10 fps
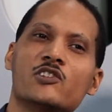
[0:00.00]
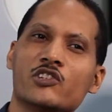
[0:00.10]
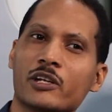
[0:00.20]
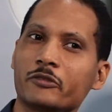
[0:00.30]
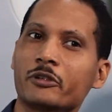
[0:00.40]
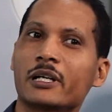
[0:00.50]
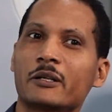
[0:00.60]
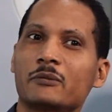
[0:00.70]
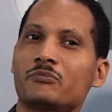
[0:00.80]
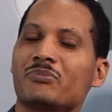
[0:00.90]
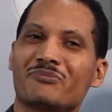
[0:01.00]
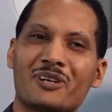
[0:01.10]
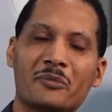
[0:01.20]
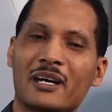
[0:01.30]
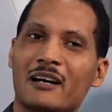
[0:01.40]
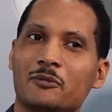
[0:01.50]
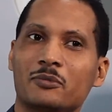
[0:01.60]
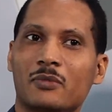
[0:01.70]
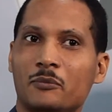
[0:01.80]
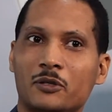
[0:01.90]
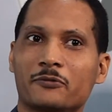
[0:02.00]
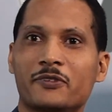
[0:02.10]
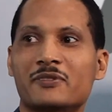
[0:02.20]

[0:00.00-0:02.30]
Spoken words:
generally I'd probably have about